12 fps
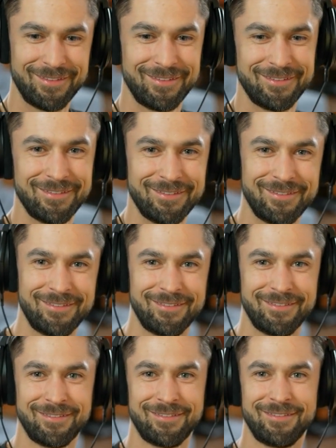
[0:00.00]

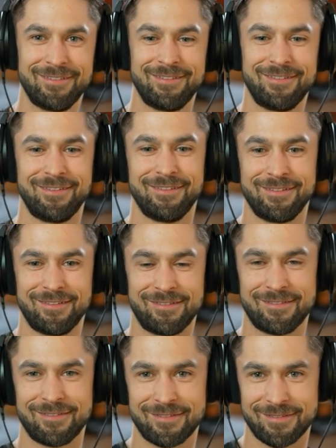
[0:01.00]

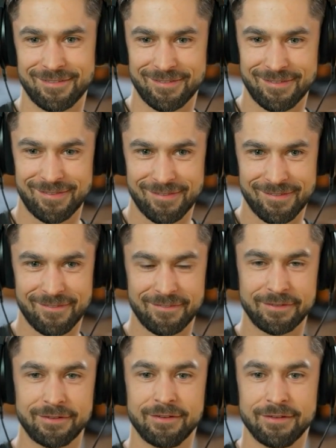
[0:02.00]

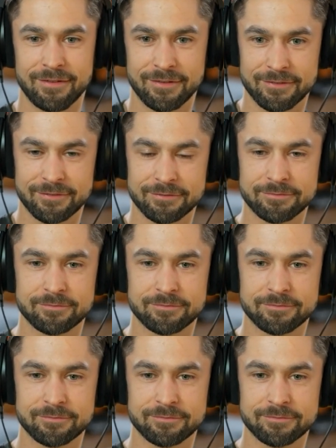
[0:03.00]
(not speaking)